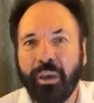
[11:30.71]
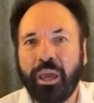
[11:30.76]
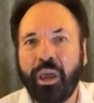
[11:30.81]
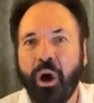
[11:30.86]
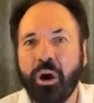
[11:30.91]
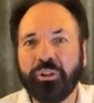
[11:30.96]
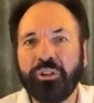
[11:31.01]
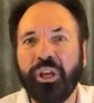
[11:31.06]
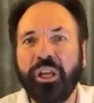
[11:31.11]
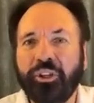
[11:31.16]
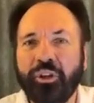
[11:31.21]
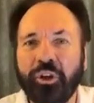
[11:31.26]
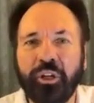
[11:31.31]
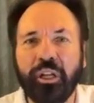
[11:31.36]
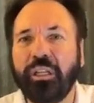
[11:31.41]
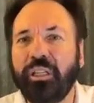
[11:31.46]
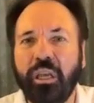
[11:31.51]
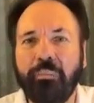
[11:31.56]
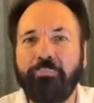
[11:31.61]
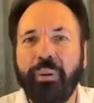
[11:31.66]
because
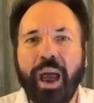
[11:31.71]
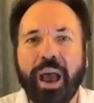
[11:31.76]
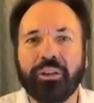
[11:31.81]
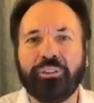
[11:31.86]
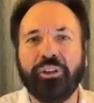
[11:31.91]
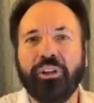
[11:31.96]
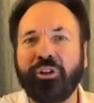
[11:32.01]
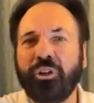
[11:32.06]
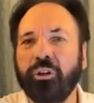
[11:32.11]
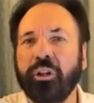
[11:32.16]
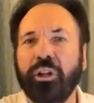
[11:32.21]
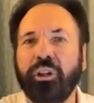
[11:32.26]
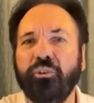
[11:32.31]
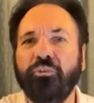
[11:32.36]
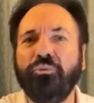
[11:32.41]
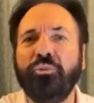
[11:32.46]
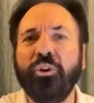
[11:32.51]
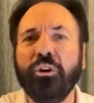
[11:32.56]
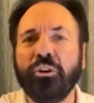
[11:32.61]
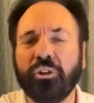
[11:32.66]
eternity past,
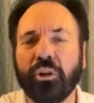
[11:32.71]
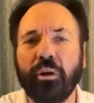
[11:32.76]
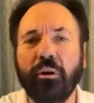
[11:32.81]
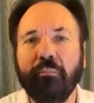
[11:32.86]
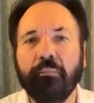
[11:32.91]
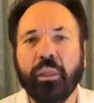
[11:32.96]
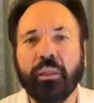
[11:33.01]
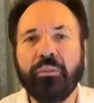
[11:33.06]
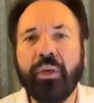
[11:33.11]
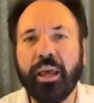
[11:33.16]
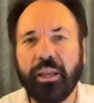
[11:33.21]
eternity future,